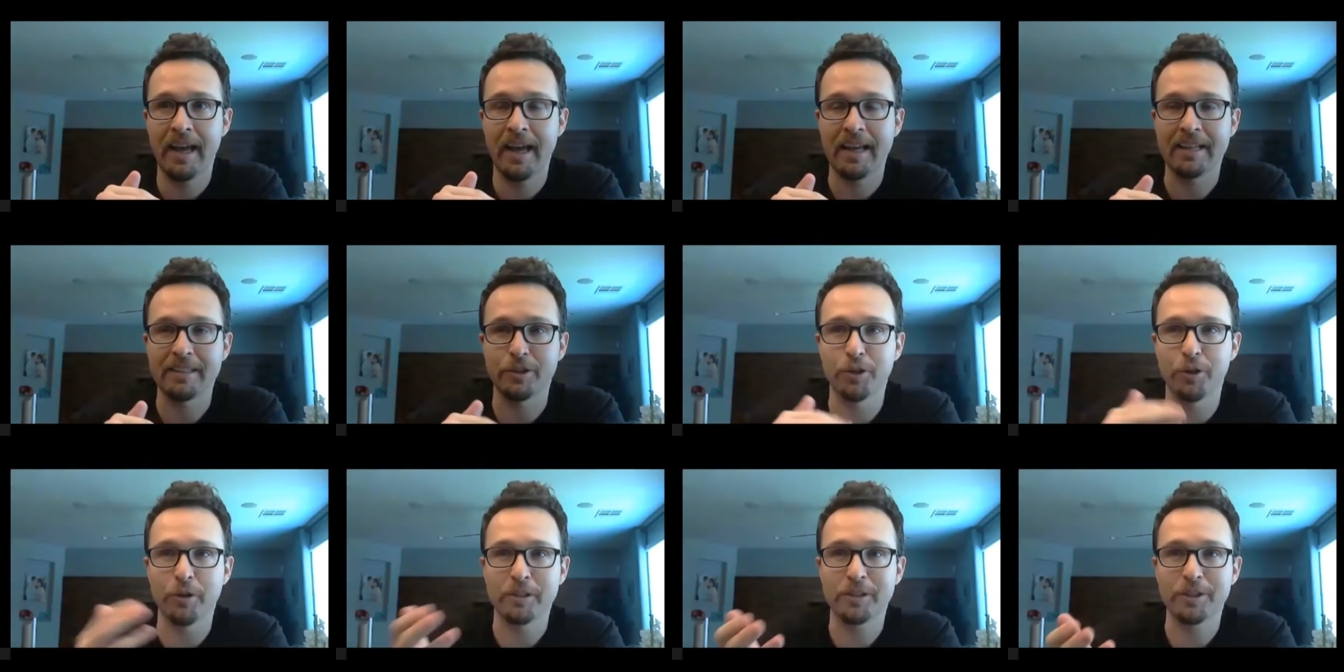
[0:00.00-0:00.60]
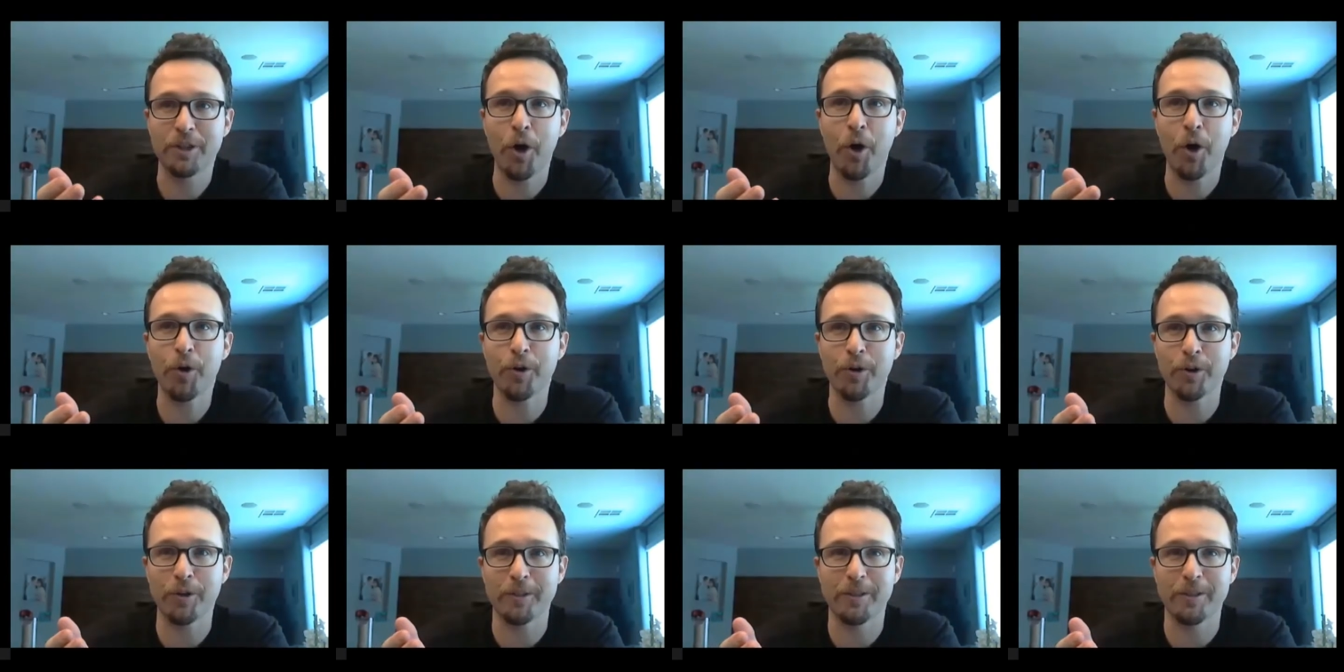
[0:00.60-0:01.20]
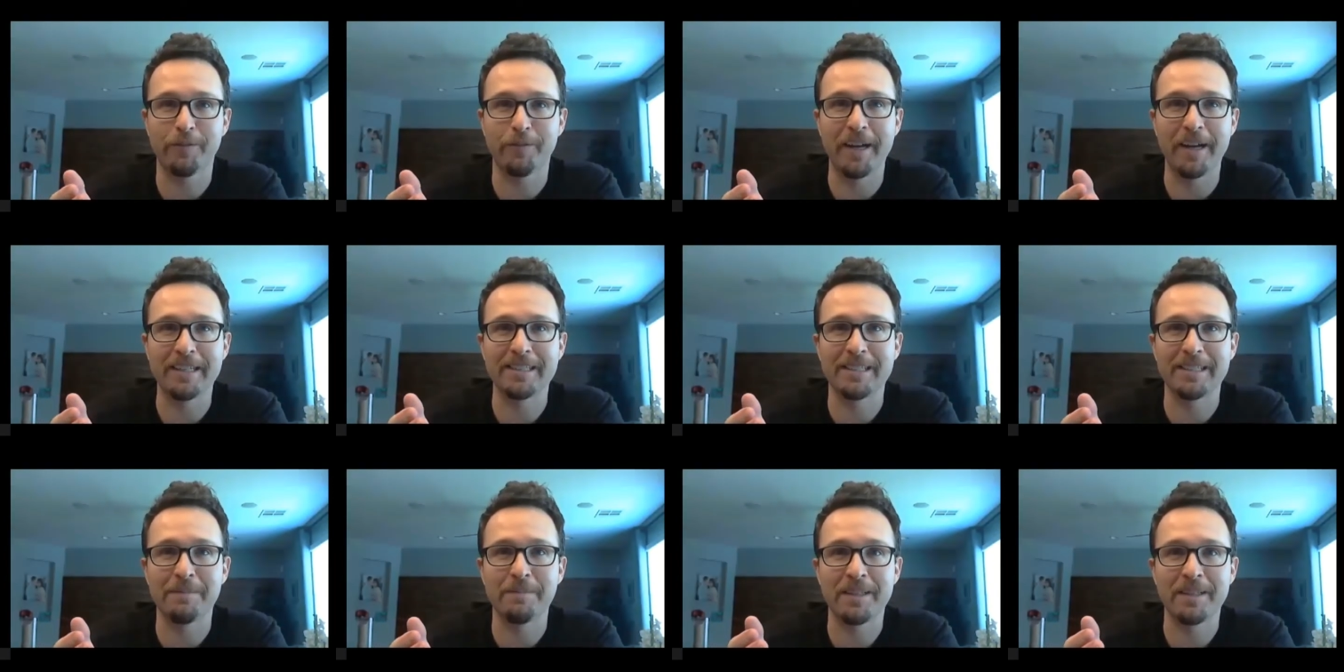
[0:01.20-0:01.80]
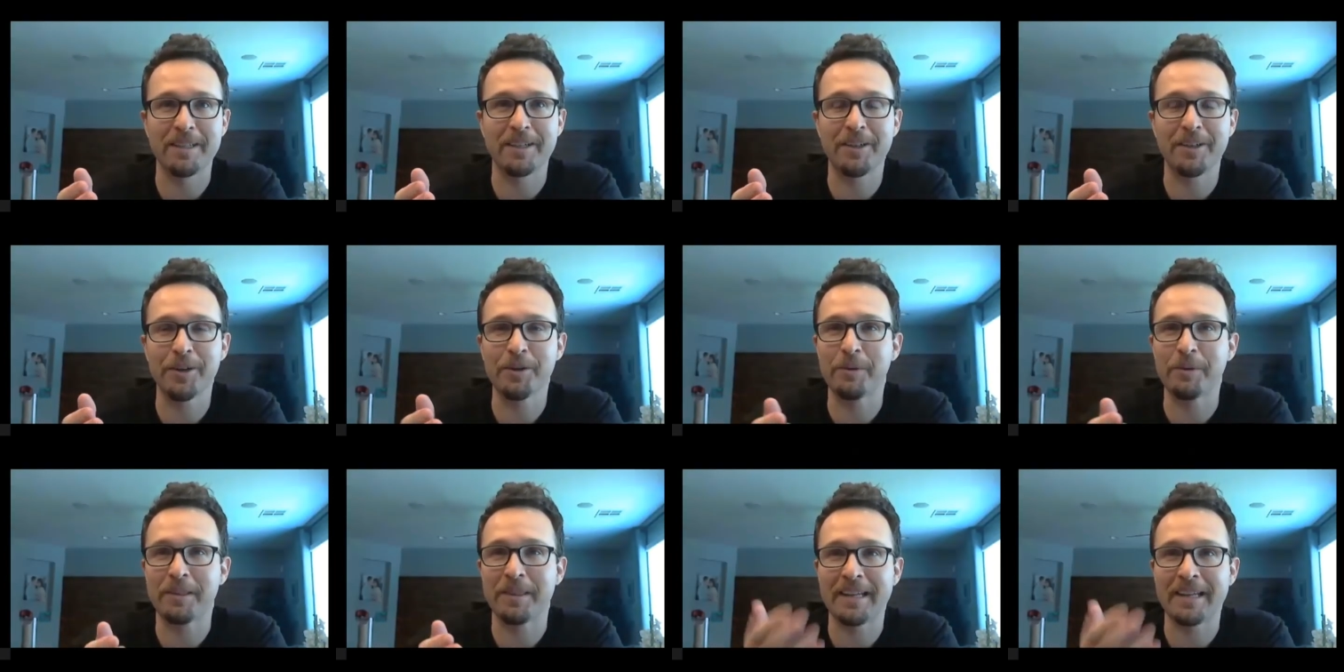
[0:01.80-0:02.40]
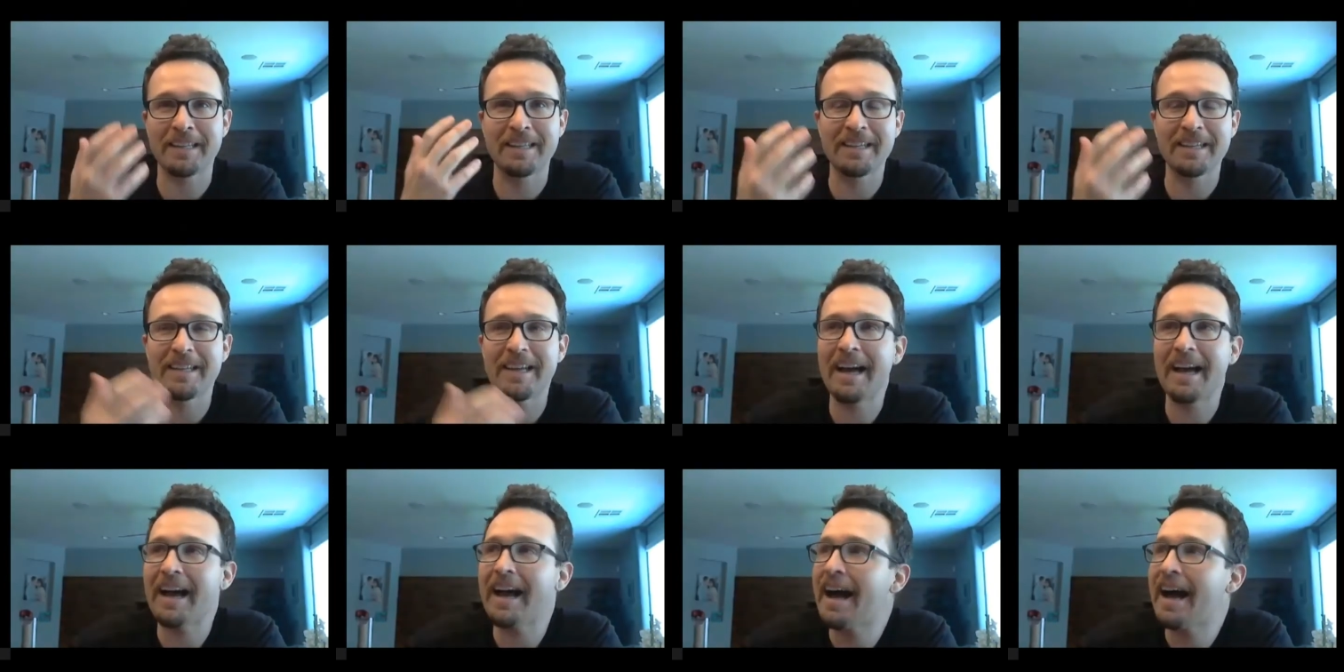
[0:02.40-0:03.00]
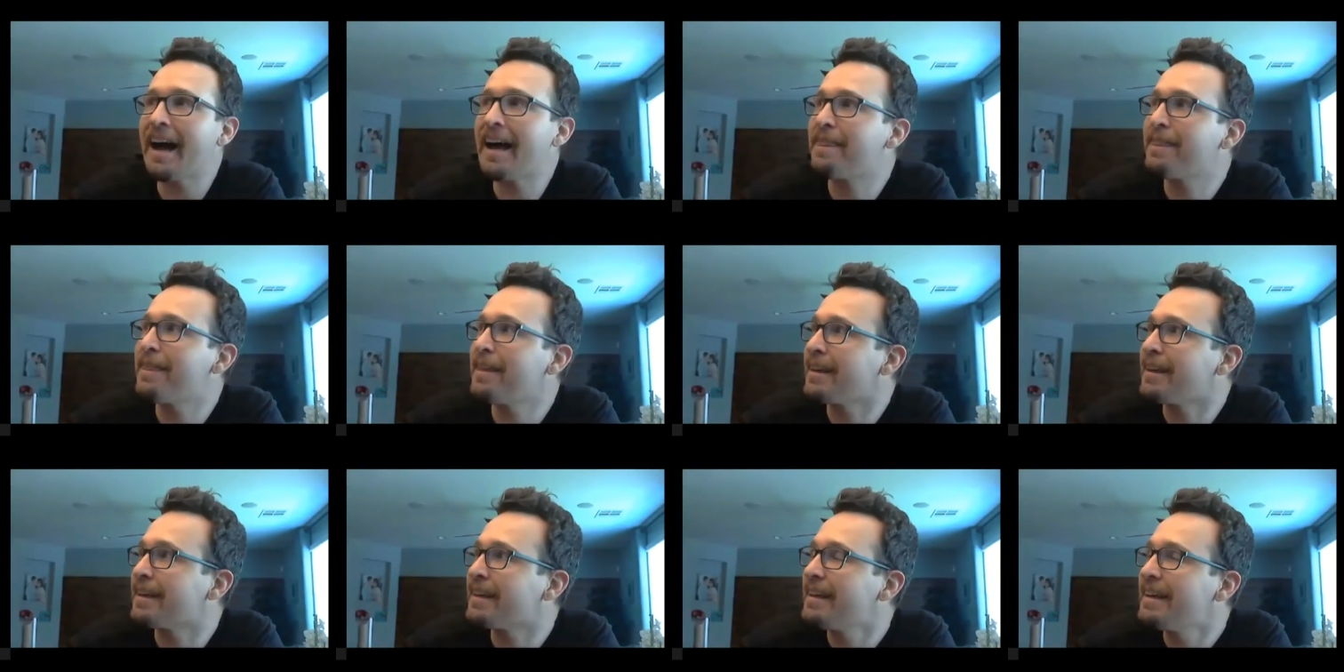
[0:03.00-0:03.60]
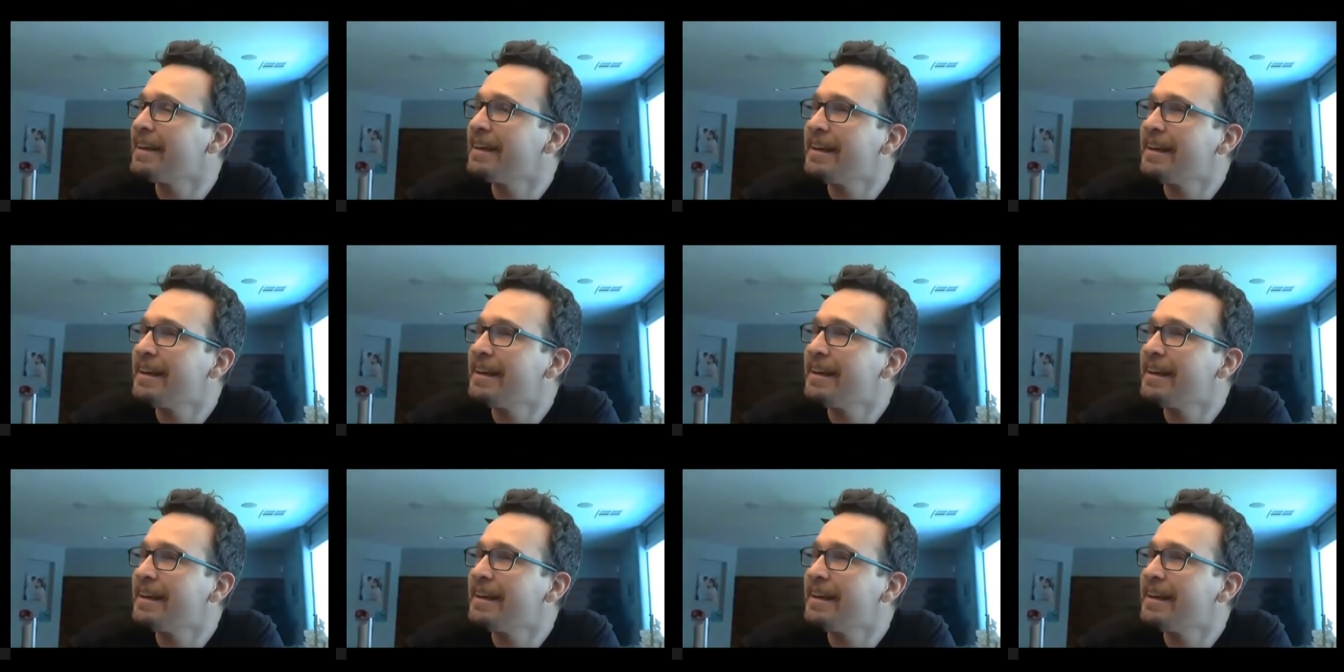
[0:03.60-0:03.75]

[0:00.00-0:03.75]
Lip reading: And so it's harder to find something to cook with. Like, I think